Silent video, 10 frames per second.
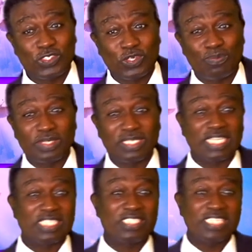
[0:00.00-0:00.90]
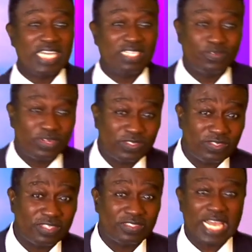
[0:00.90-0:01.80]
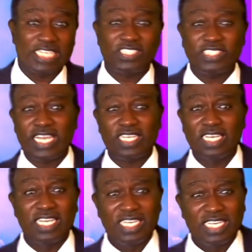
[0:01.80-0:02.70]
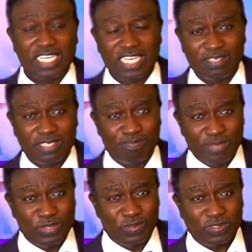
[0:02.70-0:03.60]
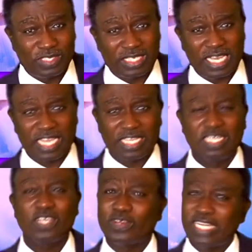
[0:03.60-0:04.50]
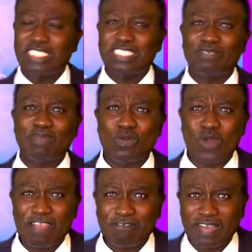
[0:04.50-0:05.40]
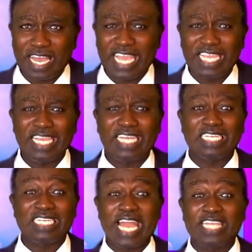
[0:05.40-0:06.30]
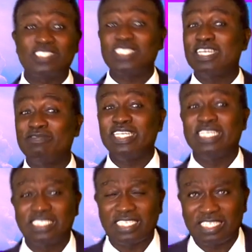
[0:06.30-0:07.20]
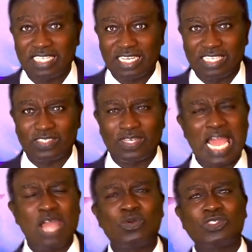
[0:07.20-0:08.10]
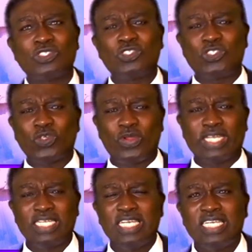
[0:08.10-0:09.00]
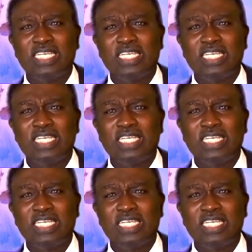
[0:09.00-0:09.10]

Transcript: shopping, I checked the restaurants, I checked the menus, and I connected my Wi-Fi, and then I surfed the internet a little. I was enjoying